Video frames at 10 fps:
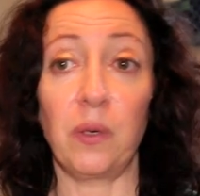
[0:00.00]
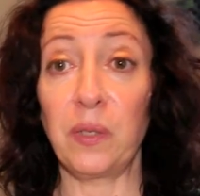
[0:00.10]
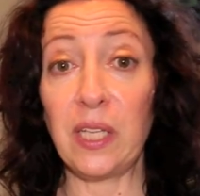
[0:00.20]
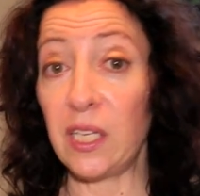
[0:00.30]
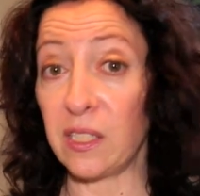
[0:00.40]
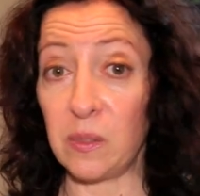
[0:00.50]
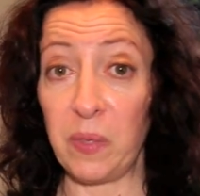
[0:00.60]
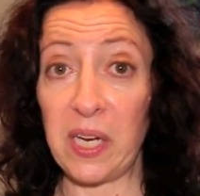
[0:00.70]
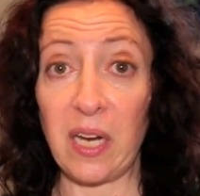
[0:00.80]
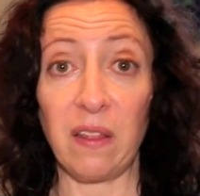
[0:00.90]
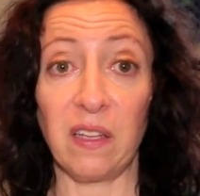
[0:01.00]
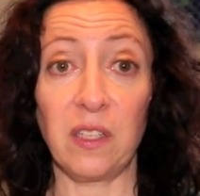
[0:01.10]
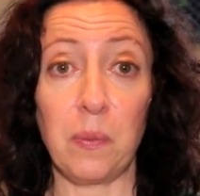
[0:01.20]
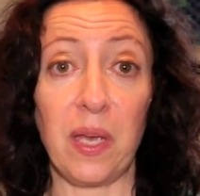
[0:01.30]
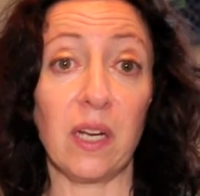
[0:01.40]
It really doesn't mean anything
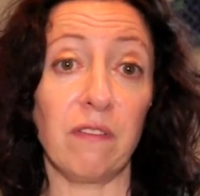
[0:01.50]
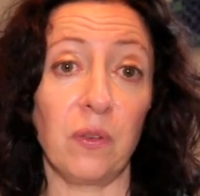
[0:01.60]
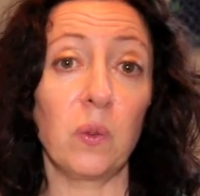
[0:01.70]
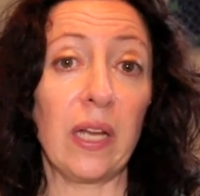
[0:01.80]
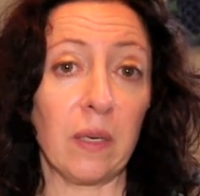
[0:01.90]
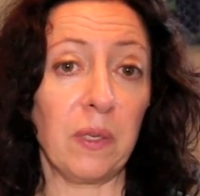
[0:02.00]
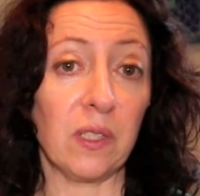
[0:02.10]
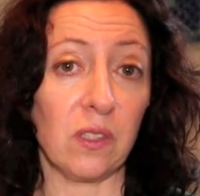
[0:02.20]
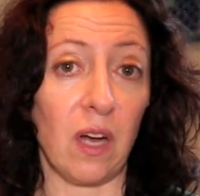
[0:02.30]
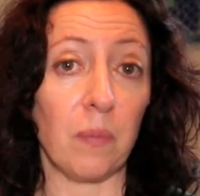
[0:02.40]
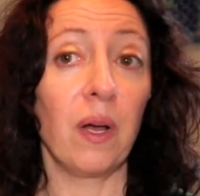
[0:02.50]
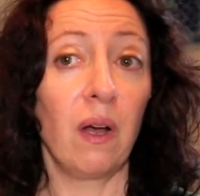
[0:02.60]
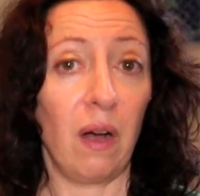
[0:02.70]
to me, and if you'd like me to stop,